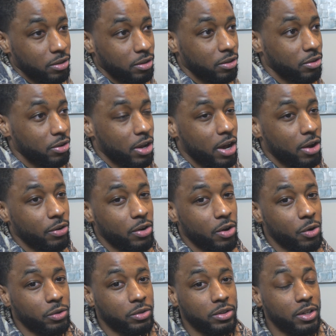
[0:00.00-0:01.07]
You know how it
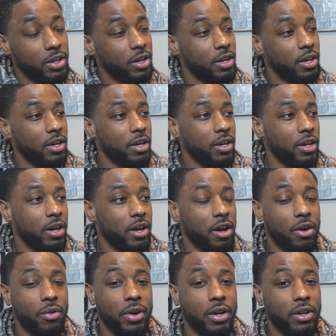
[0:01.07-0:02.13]
goes. All right,